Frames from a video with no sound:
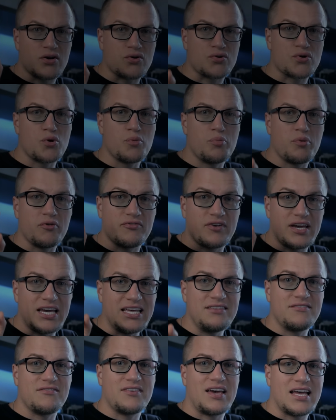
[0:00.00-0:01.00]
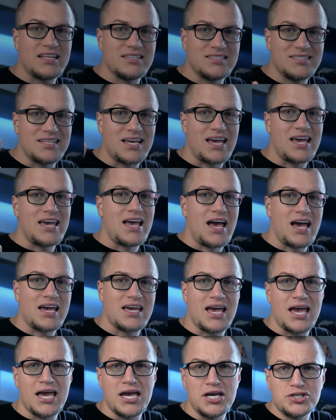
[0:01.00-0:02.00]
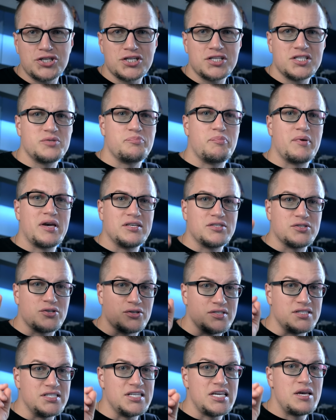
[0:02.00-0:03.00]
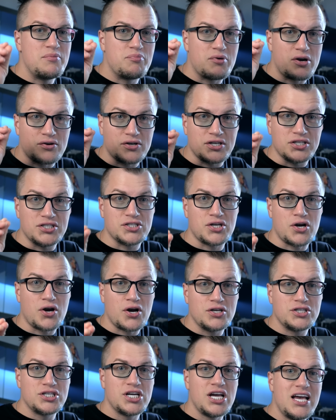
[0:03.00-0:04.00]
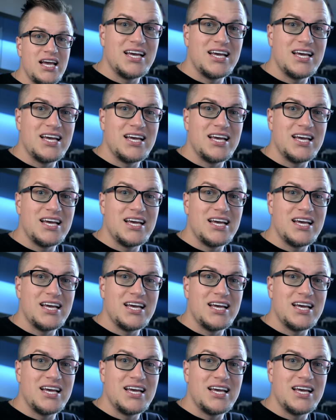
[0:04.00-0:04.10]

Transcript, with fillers: a group of advanced AI agents based on deep research